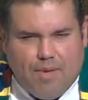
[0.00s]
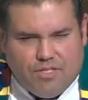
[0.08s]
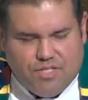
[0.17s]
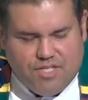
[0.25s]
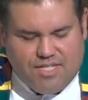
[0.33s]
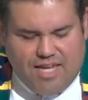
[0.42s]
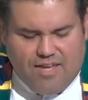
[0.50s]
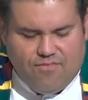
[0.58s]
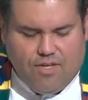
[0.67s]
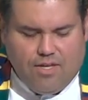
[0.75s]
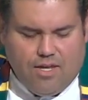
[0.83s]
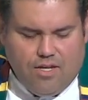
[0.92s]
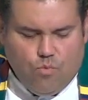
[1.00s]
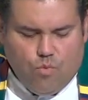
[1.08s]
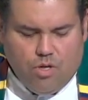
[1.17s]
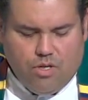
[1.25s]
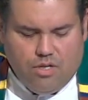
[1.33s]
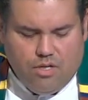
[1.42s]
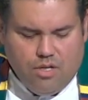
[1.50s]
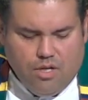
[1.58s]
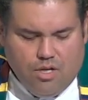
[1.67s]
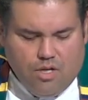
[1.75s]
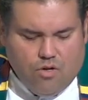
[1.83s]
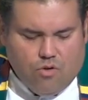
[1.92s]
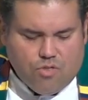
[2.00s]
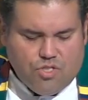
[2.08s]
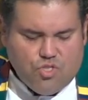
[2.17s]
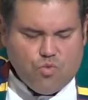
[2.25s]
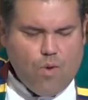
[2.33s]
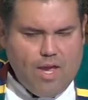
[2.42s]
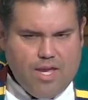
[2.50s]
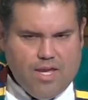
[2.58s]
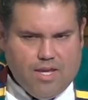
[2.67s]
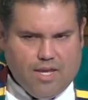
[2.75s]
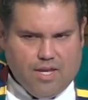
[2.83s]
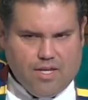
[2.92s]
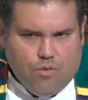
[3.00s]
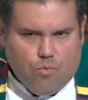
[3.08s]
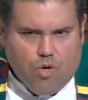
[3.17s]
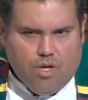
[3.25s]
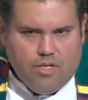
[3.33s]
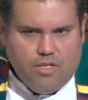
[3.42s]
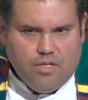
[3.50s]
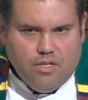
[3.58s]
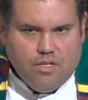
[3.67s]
saving anyone or swaying anyone.